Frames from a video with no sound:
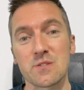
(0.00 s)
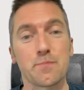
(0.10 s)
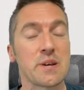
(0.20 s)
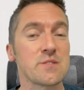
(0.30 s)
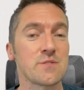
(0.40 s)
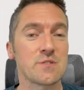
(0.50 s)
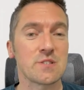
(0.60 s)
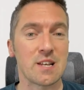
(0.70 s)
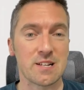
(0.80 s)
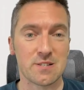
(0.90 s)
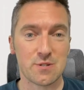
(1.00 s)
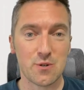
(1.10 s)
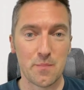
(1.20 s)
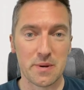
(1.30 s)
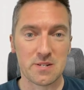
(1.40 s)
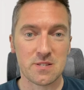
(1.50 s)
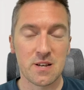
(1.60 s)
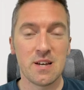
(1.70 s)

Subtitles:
based on selected topics